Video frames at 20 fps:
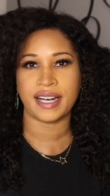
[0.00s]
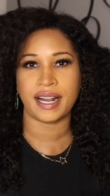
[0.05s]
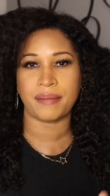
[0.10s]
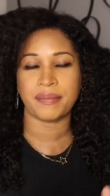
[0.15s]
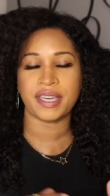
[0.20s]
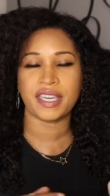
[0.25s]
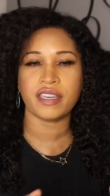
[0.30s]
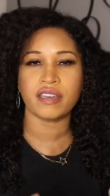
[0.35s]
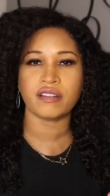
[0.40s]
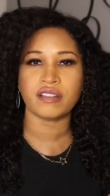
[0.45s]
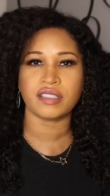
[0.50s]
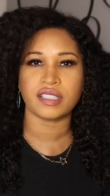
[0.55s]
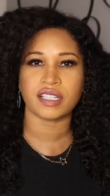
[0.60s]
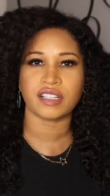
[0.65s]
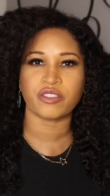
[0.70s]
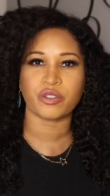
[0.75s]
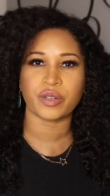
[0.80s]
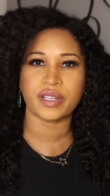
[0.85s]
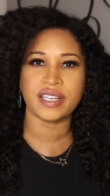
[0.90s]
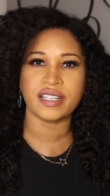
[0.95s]
and I'm here to
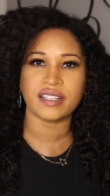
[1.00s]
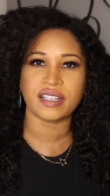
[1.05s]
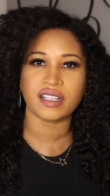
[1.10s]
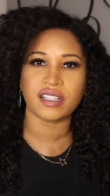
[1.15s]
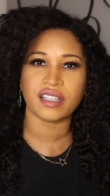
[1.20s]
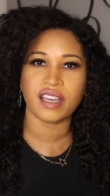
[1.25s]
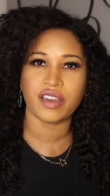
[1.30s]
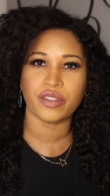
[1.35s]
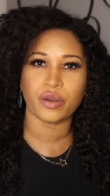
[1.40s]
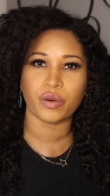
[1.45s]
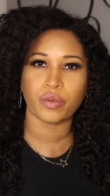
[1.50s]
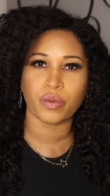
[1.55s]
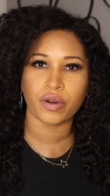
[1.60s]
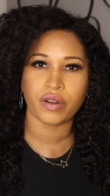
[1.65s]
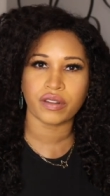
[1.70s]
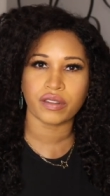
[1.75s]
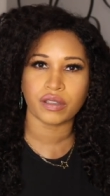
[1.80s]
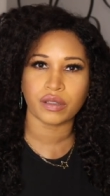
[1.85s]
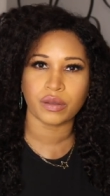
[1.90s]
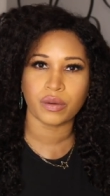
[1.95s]
decree and declare the
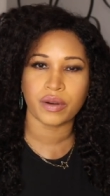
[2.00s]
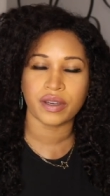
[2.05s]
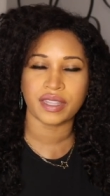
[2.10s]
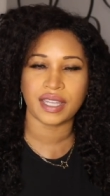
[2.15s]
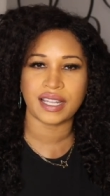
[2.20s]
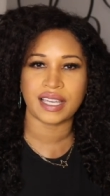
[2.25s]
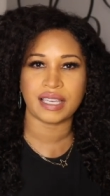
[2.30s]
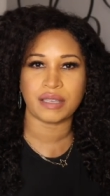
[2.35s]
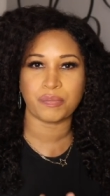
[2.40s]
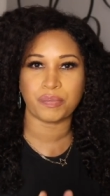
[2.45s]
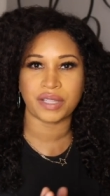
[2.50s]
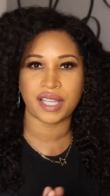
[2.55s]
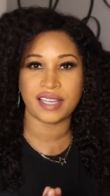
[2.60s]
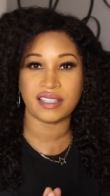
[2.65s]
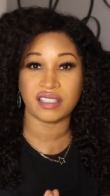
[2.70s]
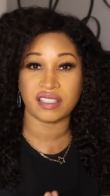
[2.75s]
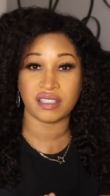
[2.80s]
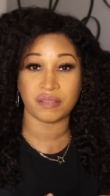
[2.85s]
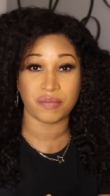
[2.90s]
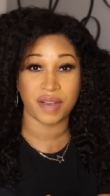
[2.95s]
word of the Lord that he
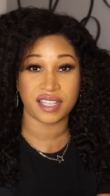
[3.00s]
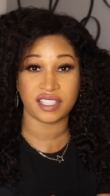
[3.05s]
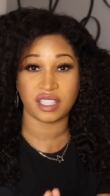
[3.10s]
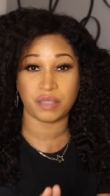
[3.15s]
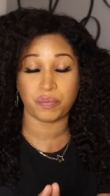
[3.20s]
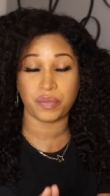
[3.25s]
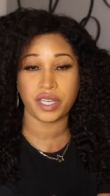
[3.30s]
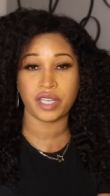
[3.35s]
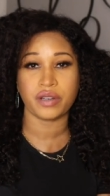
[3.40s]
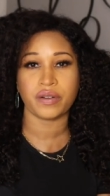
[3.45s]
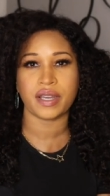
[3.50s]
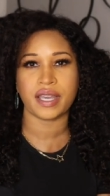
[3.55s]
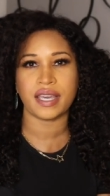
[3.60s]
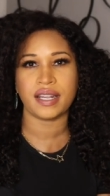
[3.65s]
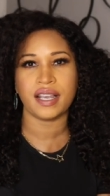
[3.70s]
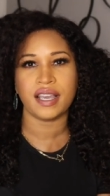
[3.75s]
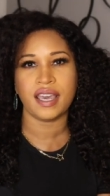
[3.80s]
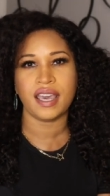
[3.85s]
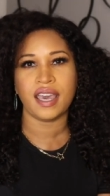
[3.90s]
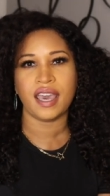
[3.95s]
places in my
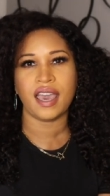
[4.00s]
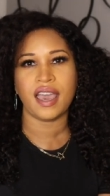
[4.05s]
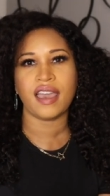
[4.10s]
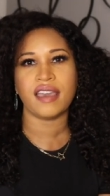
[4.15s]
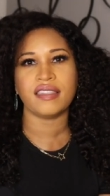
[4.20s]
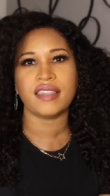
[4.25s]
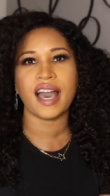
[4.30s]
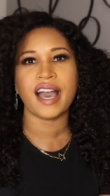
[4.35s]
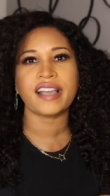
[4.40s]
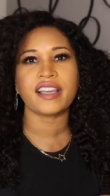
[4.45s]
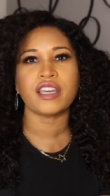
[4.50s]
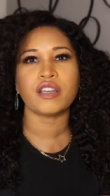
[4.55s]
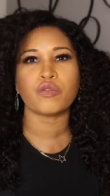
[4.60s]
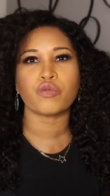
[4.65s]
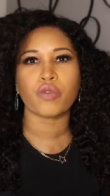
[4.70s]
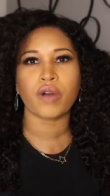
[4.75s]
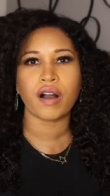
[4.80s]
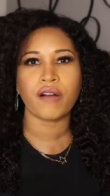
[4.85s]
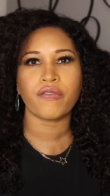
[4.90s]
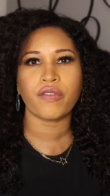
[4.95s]
spirit. And that
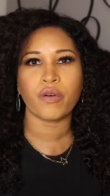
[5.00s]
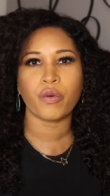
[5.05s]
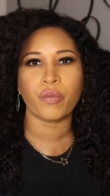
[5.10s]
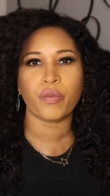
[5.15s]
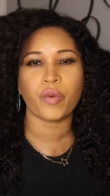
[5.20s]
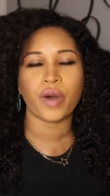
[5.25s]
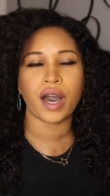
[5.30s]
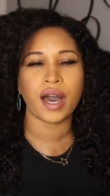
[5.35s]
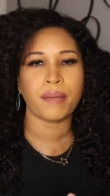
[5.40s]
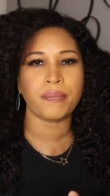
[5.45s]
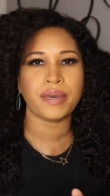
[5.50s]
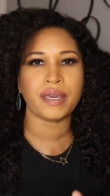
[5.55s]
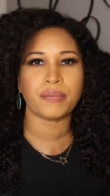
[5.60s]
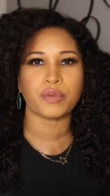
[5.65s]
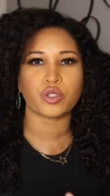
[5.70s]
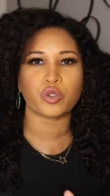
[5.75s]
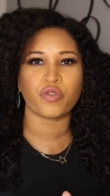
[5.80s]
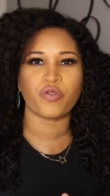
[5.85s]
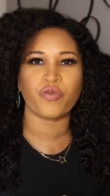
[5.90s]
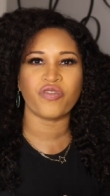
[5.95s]
can ruffle
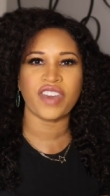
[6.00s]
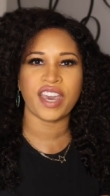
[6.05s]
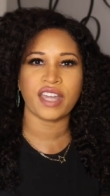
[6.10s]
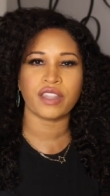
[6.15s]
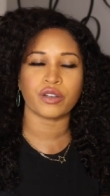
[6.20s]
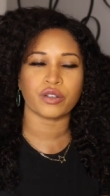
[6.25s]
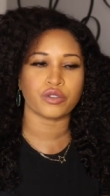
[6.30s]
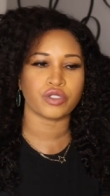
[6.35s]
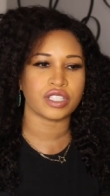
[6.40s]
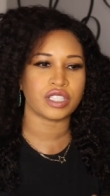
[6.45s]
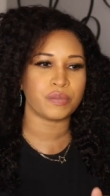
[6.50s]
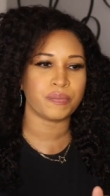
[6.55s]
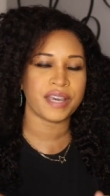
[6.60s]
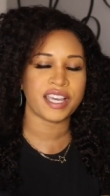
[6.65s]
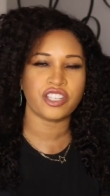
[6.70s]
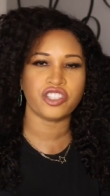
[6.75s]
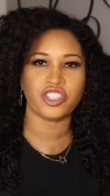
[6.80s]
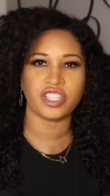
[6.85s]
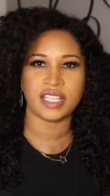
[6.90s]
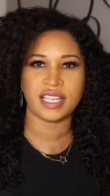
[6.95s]
people's feathers,
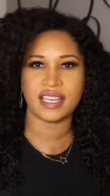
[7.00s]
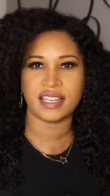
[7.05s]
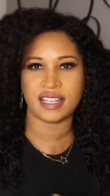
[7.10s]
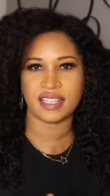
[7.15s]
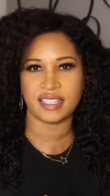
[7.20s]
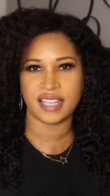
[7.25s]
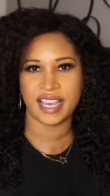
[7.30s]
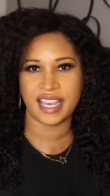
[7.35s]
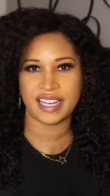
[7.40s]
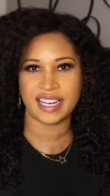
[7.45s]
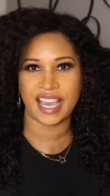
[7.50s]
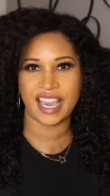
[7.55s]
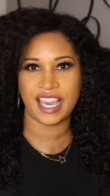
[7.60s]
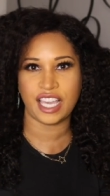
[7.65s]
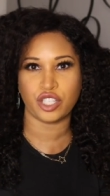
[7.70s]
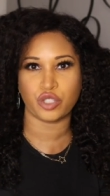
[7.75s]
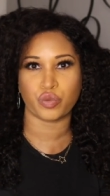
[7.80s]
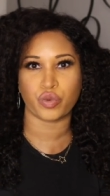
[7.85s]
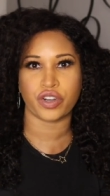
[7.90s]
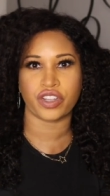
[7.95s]
especially in a day and
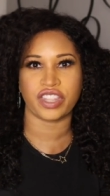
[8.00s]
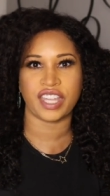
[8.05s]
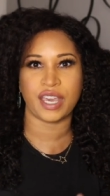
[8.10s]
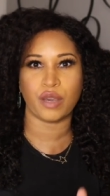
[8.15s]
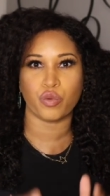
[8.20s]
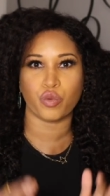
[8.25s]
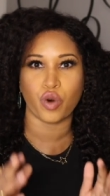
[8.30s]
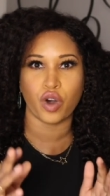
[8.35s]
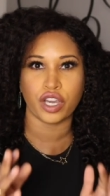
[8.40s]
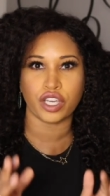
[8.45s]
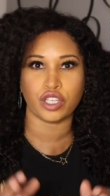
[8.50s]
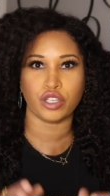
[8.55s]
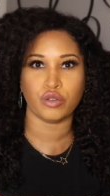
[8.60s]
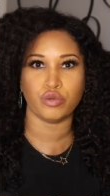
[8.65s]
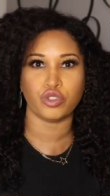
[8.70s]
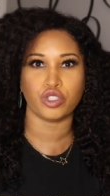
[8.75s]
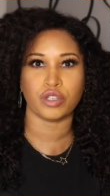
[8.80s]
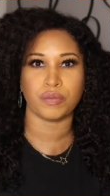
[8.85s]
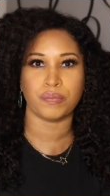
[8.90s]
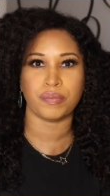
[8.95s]
age where they want
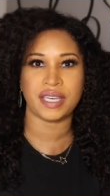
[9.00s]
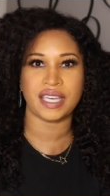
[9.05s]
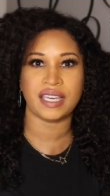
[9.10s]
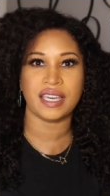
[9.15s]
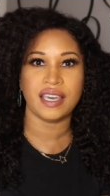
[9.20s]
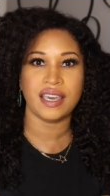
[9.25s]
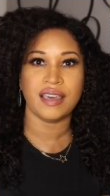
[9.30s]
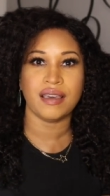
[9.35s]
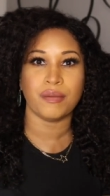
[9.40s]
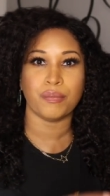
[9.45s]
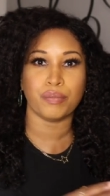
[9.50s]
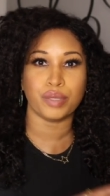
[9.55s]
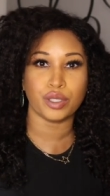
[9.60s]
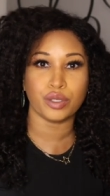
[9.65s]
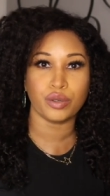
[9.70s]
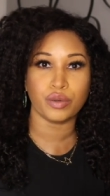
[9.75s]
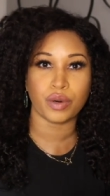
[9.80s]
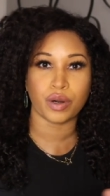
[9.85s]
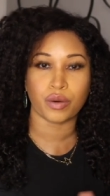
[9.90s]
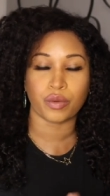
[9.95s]
you to be
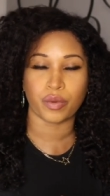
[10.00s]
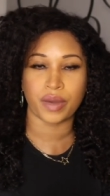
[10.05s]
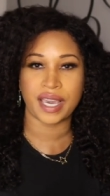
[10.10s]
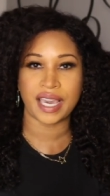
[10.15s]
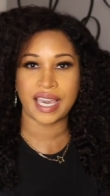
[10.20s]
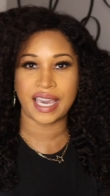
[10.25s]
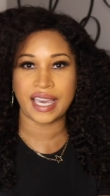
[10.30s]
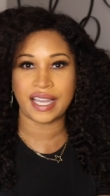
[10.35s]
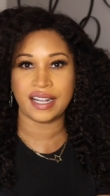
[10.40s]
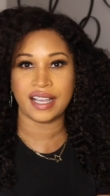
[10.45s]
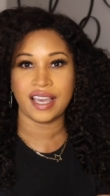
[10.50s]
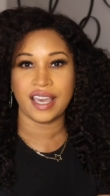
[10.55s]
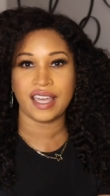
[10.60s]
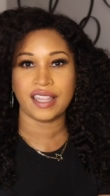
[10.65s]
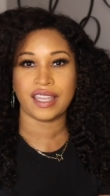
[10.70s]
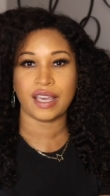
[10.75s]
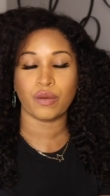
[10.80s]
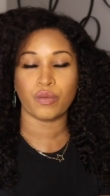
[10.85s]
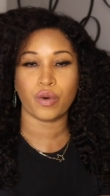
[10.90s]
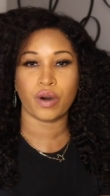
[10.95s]
blue or red.
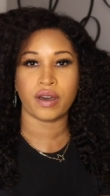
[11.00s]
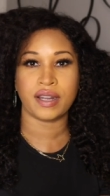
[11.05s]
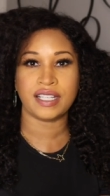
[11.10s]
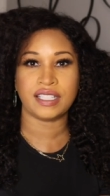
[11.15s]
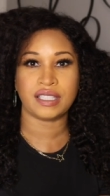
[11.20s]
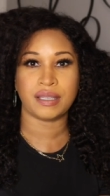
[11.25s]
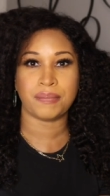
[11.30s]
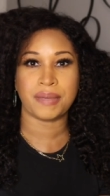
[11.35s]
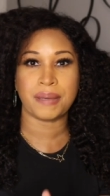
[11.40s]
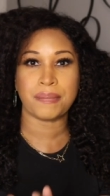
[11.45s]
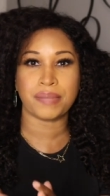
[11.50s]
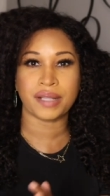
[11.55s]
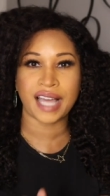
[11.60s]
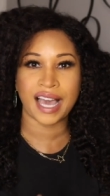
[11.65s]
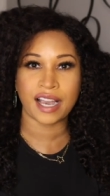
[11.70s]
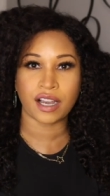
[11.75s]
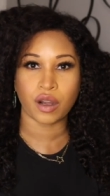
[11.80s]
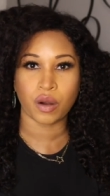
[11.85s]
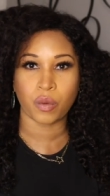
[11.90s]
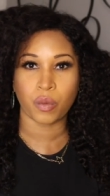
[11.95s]
They want it to be
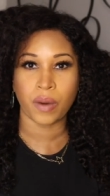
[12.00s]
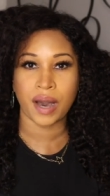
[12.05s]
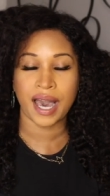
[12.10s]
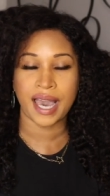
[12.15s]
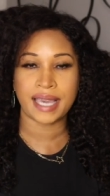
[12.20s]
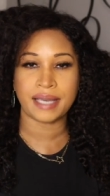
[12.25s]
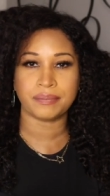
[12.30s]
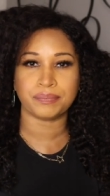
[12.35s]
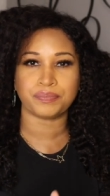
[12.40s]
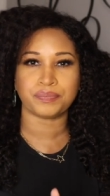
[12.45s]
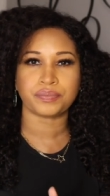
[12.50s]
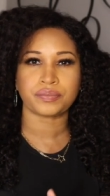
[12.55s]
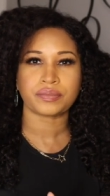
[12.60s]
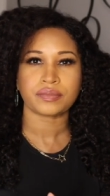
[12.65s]
black or white.